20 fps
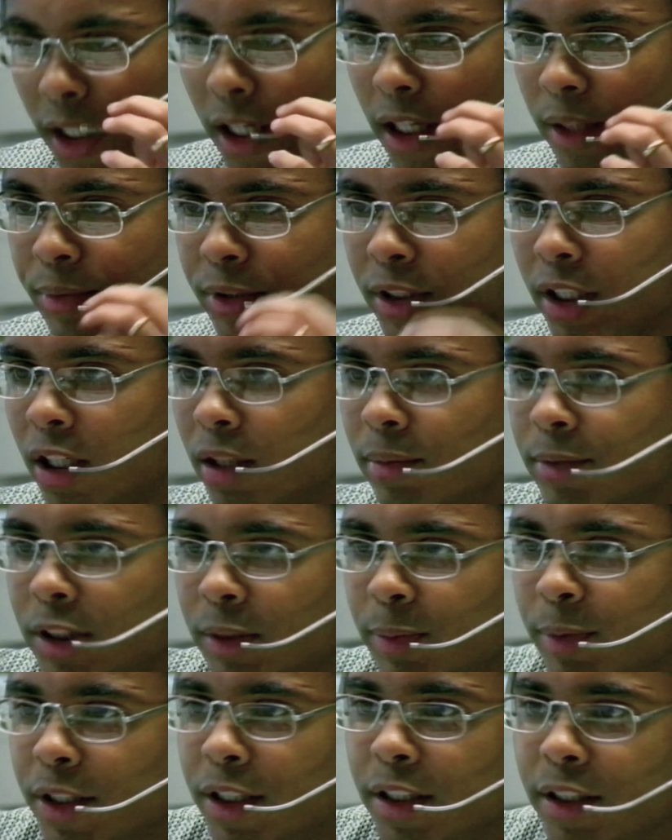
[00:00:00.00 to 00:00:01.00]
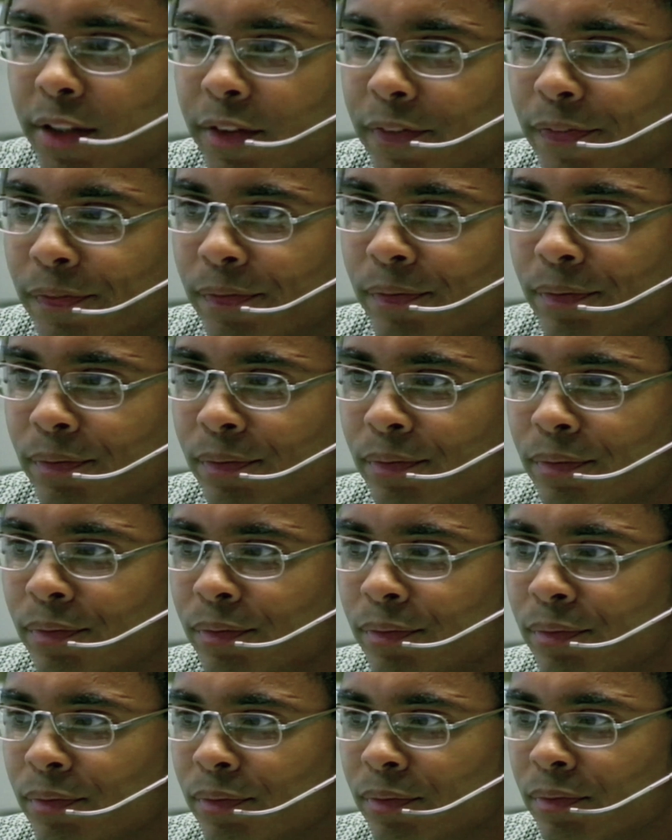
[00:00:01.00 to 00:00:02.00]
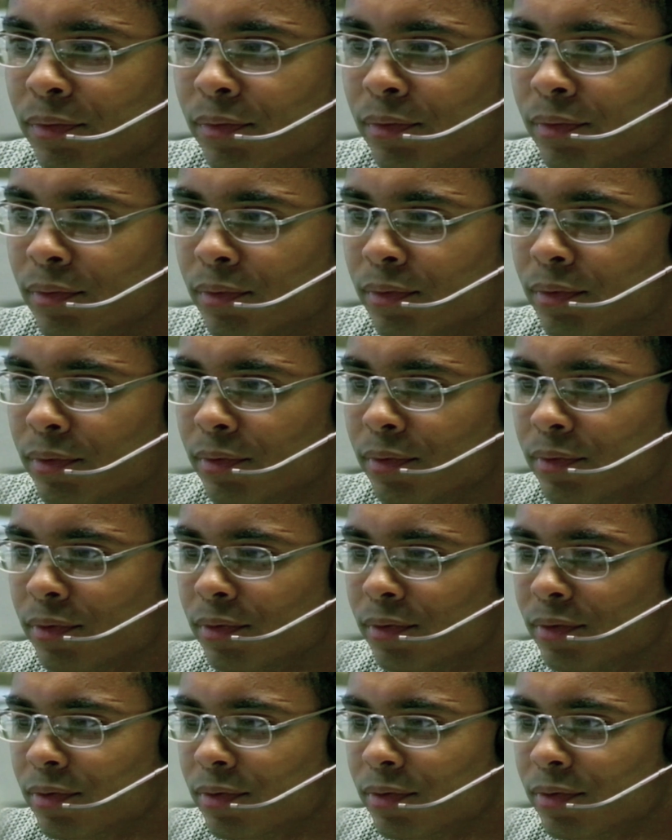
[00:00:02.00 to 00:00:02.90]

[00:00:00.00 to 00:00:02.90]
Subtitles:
of me and the phone often ringing.